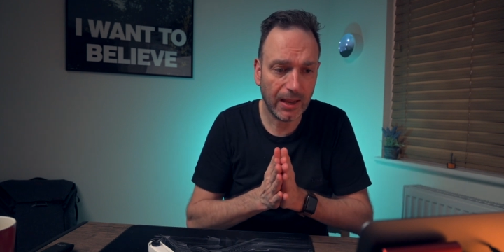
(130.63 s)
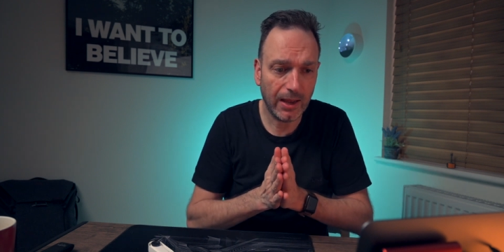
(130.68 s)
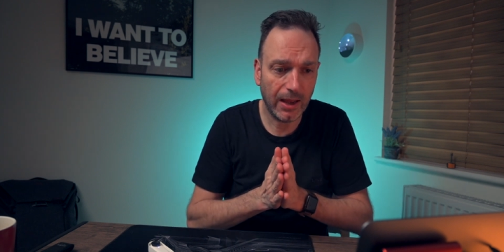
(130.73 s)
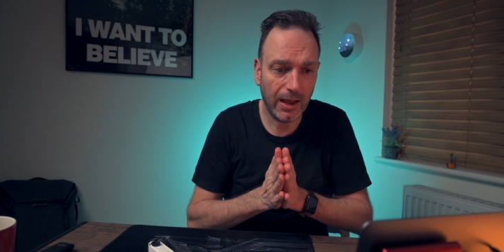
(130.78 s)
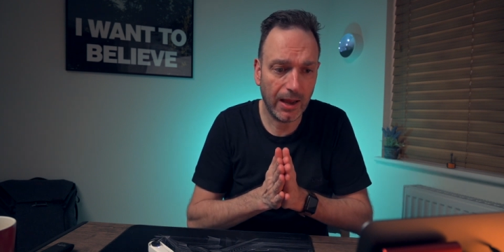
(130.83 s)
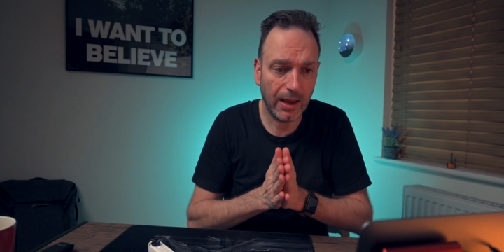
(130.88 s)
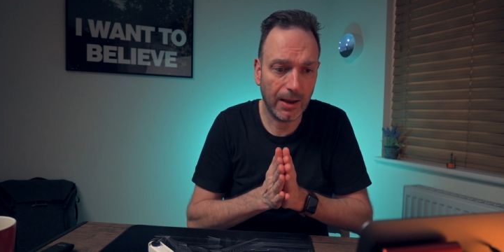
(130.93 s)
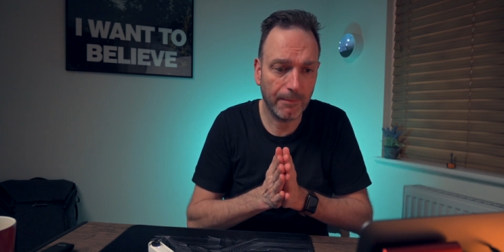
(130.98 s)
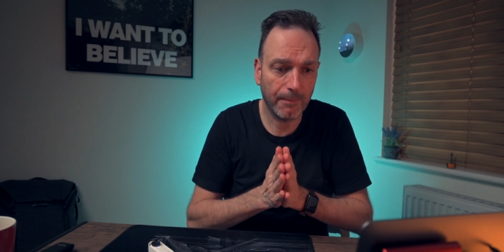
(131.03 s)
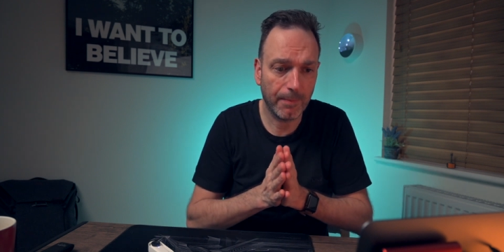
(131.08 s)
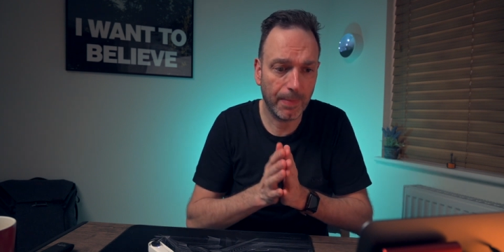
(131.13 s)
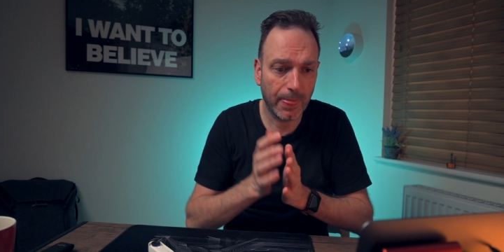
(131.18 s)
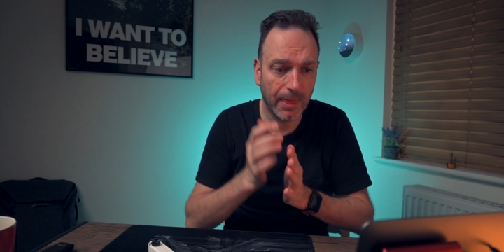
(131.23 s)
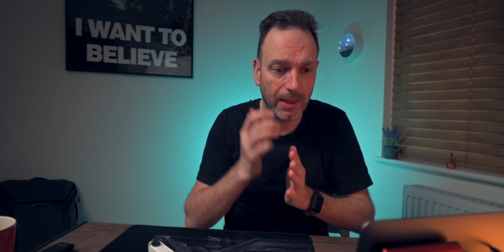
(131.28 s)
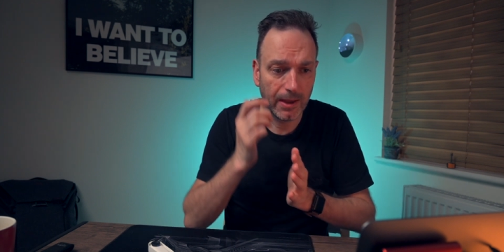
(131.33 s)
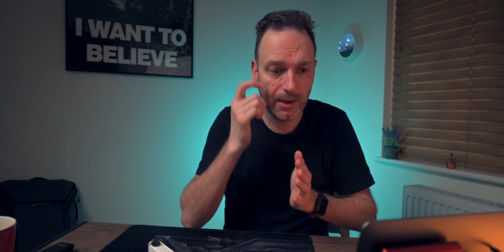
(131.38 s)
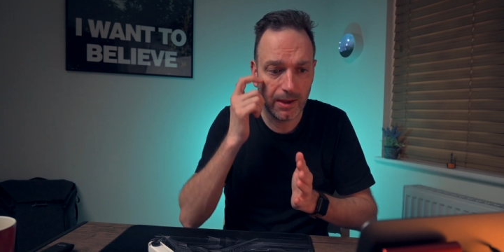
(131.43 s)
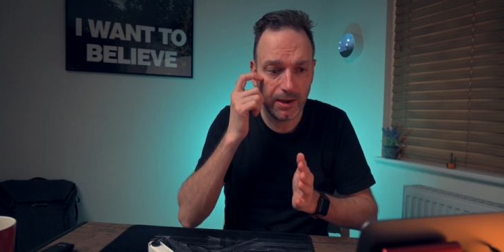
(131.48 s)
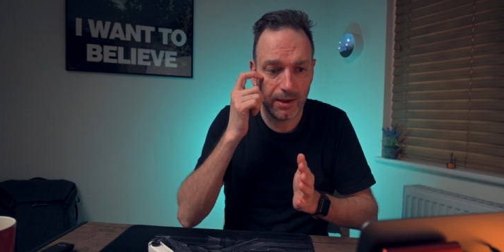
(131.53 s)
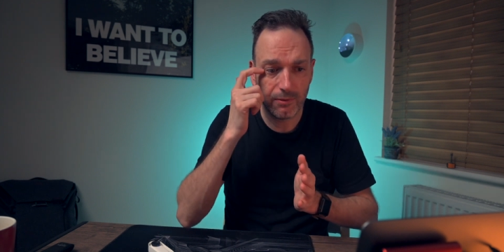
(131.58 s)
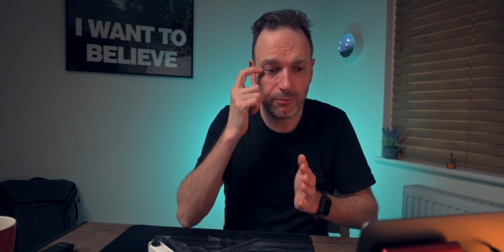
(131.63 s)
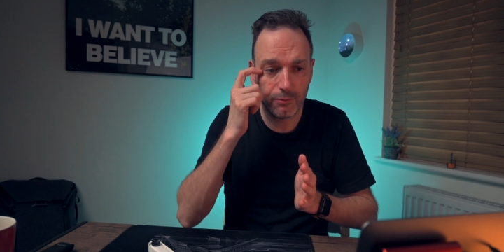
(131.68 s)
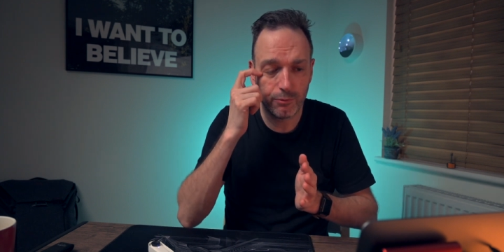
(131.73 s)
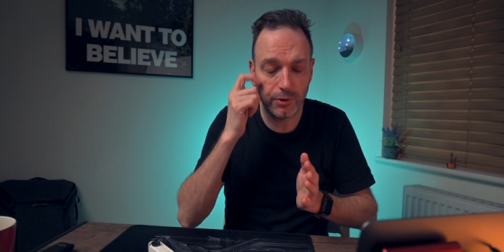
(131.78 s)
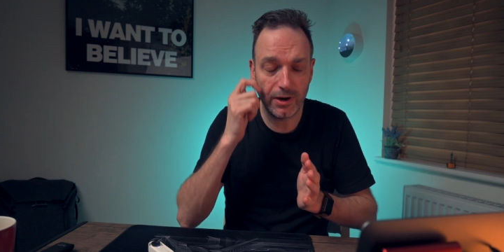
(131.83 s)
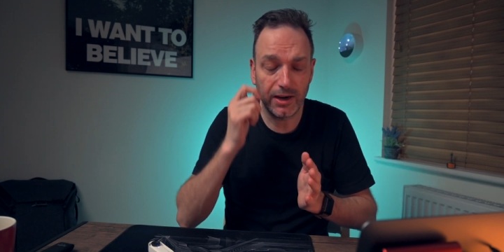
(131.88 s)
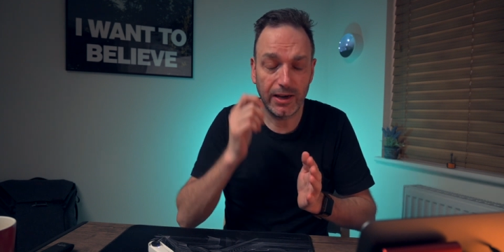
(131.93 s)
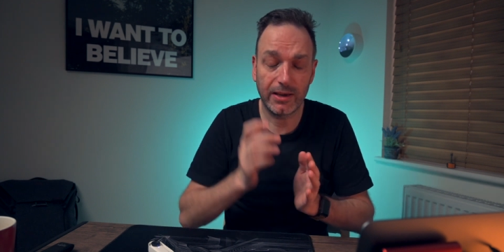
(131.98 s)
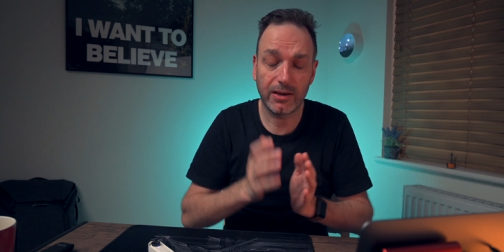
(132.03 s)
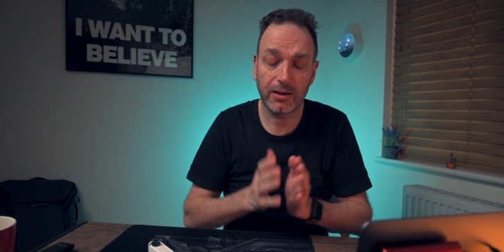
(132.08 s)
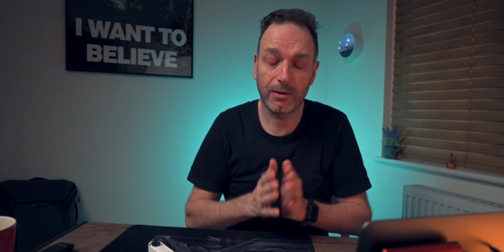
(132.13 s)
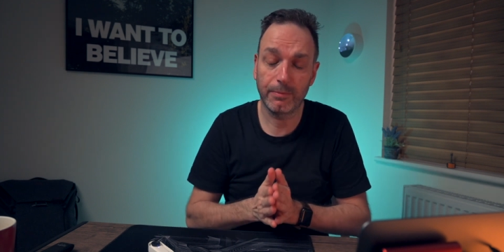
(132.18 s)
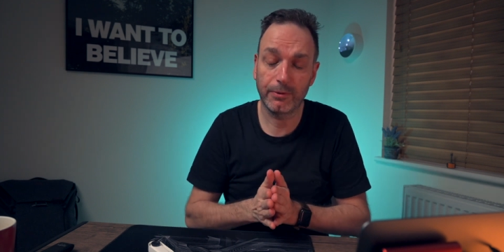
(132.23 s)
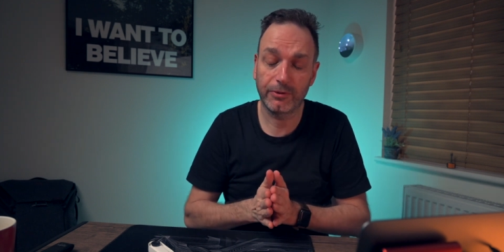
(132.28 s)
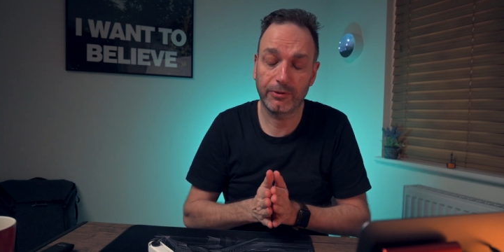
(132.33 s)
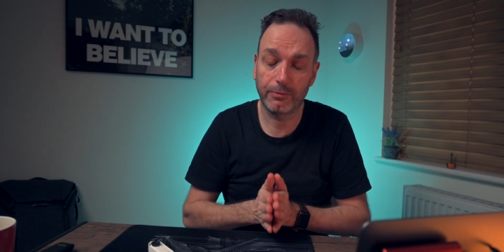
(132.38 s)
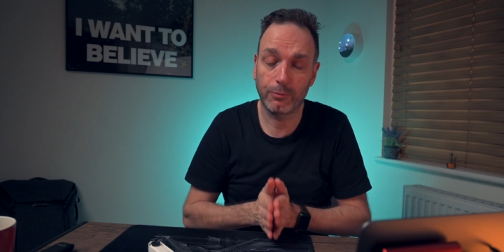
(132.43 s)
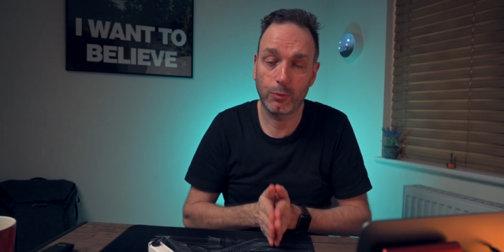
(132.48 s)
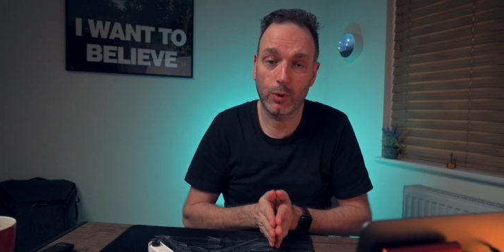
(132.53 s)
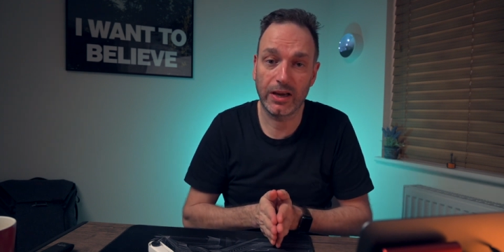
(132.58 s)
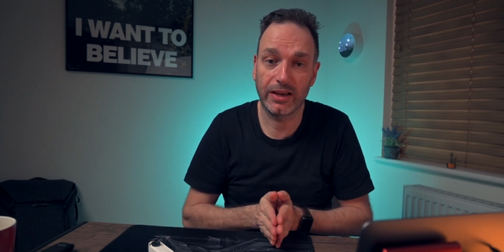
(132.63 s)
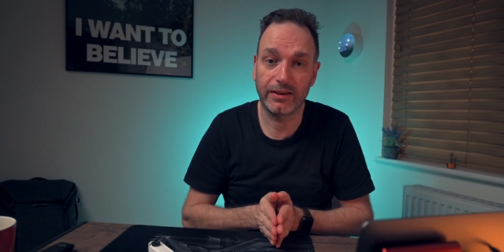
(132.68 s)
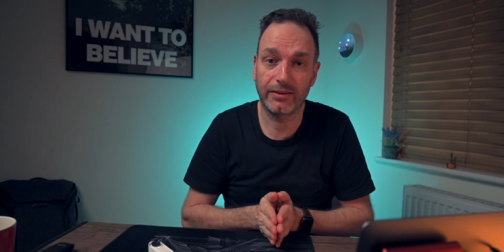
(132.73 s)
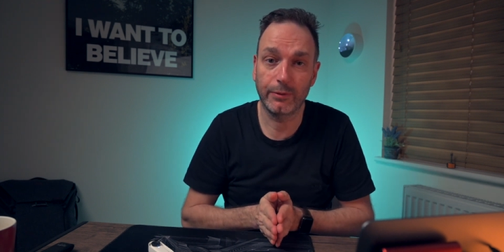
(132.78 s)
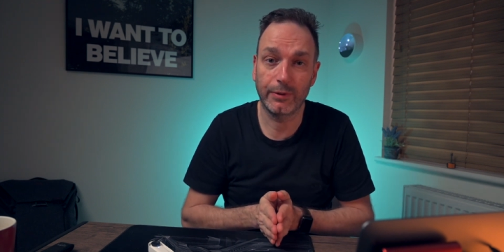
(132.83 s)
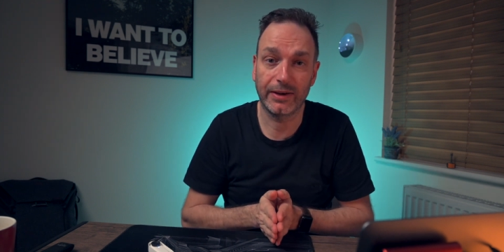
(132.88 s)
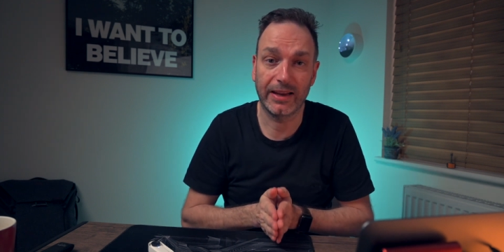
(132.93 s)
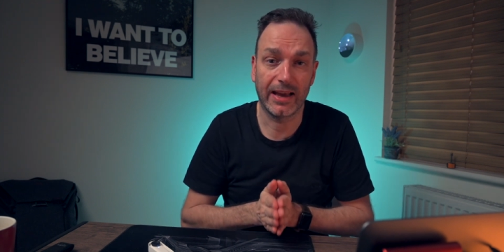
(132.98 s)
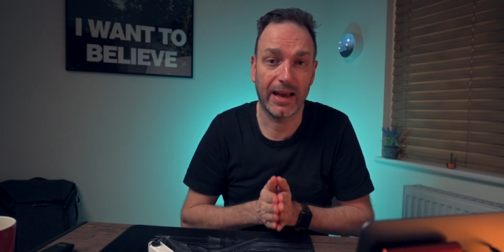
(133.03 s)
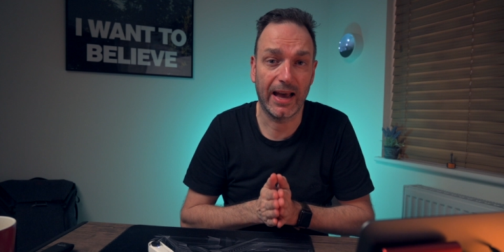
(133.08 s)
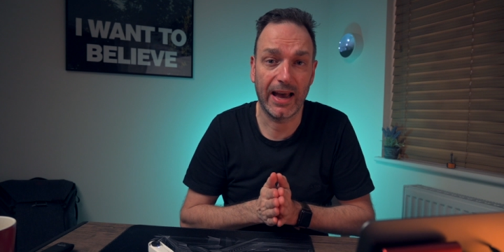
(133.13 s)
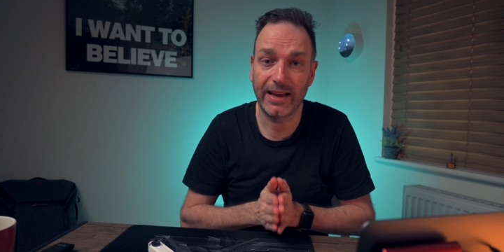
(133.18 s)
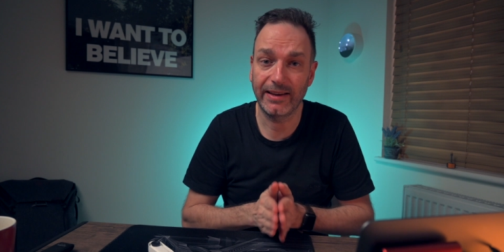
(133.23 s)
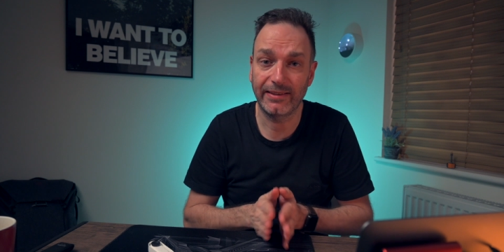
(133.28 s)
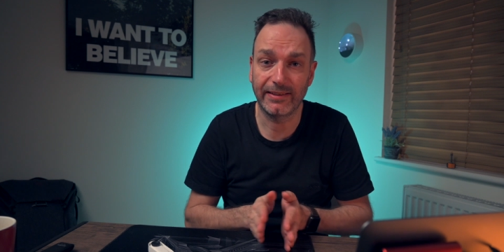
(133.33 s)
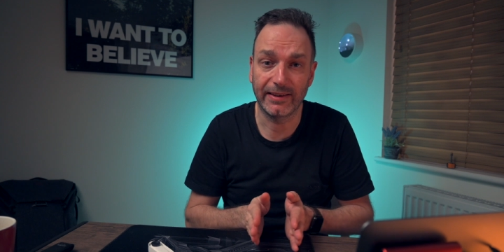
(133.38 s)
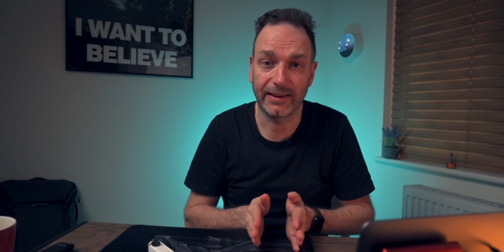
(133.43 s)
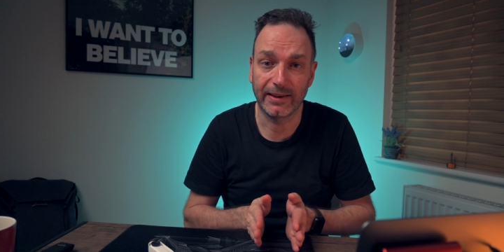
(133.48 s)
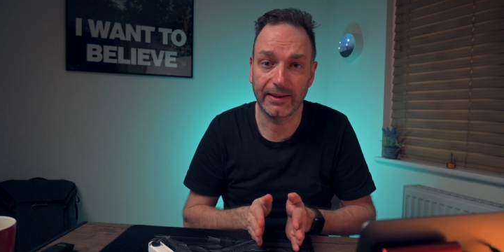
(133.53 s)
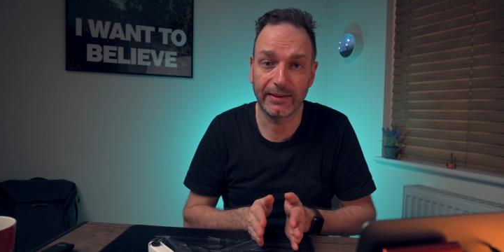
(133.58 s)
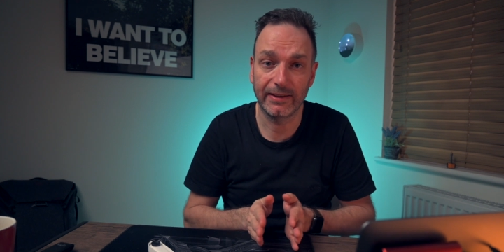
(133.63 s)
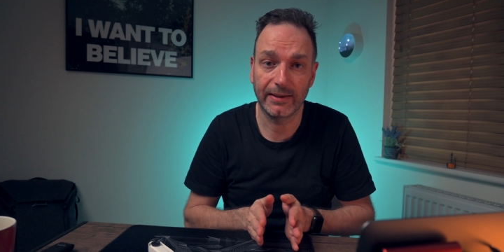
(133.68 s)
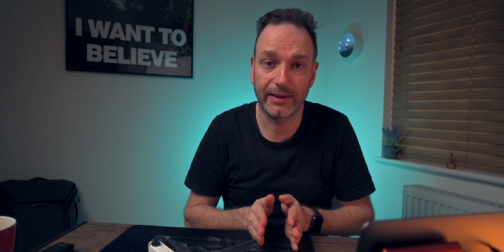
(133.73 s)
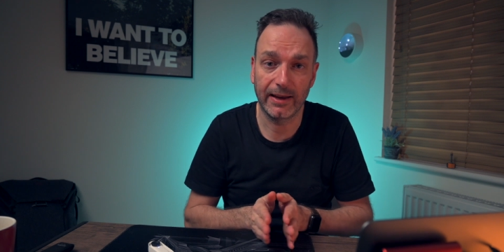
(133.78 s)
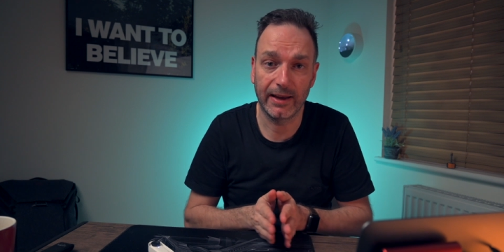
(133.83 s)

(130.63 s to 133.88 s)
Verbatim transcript: Um, really cumbersome way of doing it, hated it.